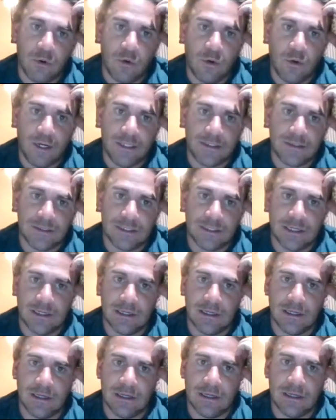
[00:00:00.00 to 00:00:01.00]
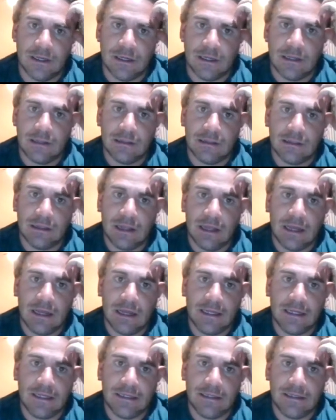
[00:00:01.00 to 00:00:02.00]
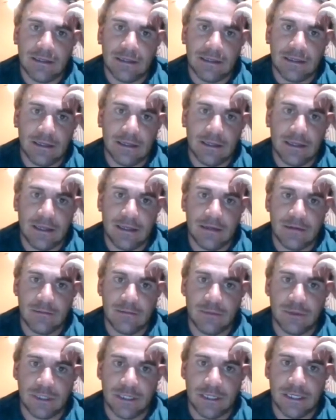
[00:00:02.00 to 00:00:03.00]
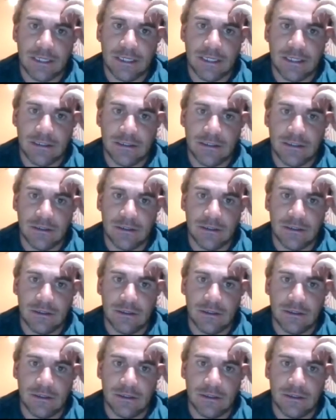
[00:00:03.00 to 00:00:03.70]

Point, line, and plane.